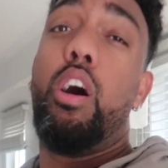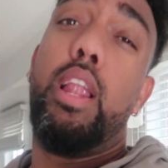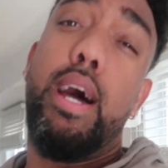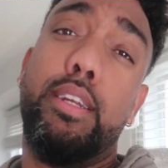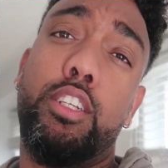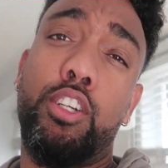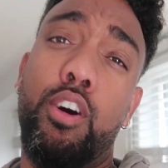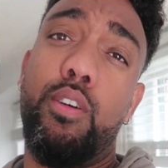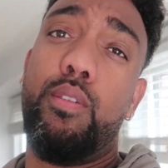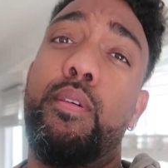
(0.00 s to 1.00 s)
all that.
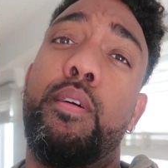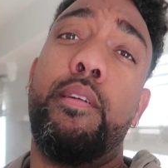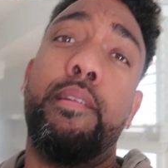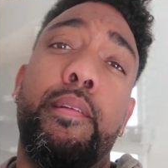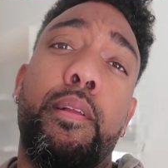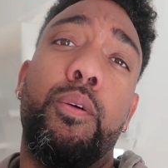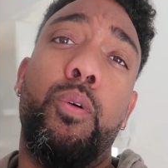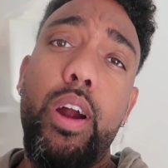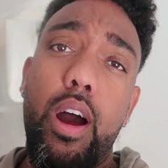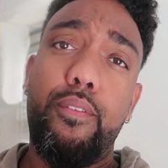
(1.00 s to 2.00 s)
So
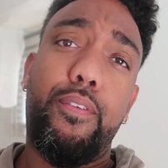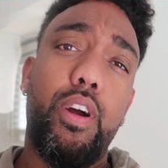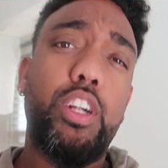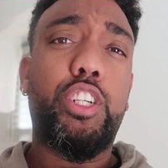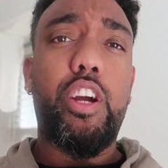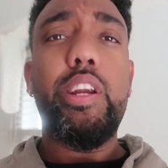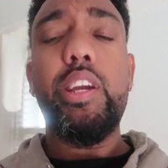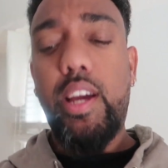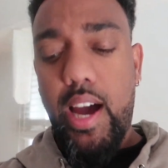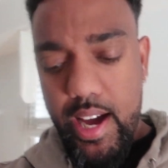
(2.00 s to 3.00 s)
we're out for a
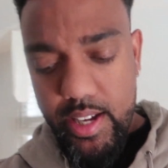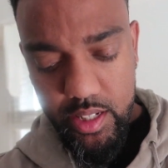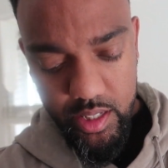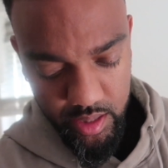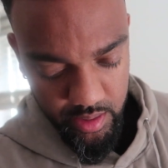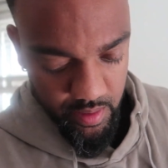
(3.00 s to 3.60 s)
journey, guys.